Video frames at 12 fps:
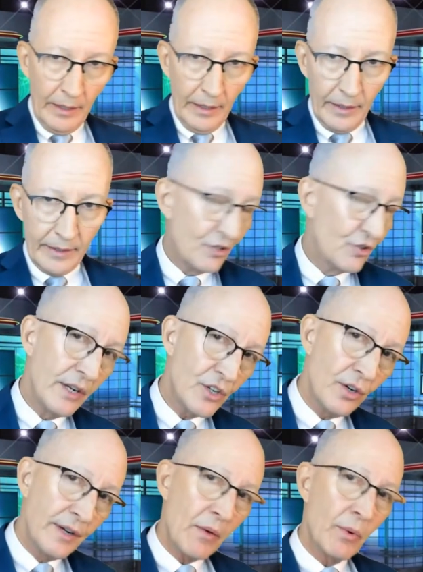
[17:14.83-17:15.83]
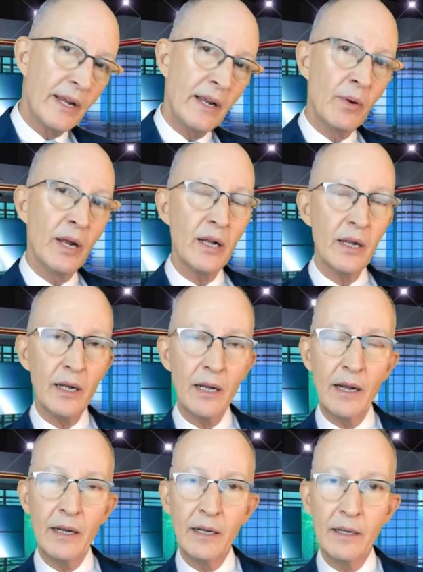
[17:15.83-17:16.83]
Now, traditional networking,
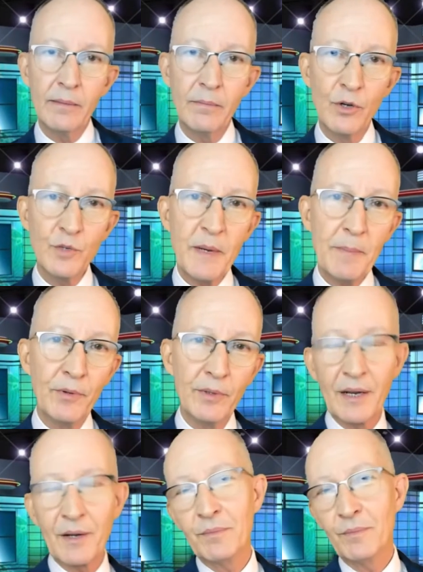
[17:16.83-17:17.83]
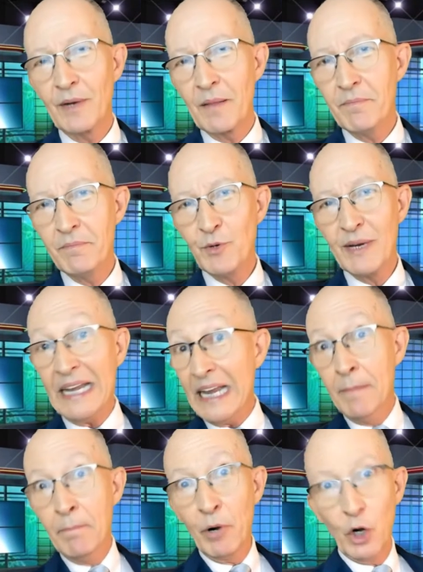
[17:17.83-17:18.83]
uh, most people are like, when I'm doing an
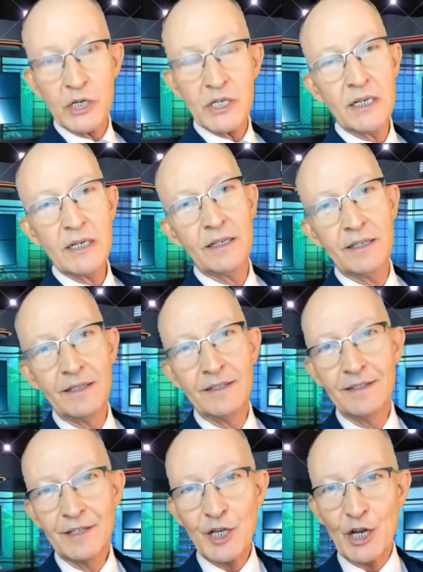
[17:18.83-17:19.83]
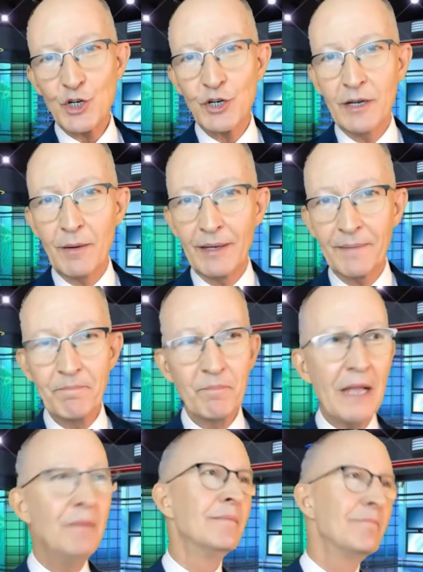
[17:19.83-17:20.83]
in person session, I'm like,
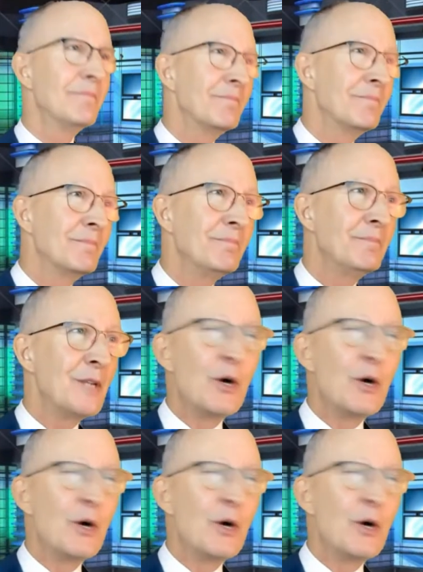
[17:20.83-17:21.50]
who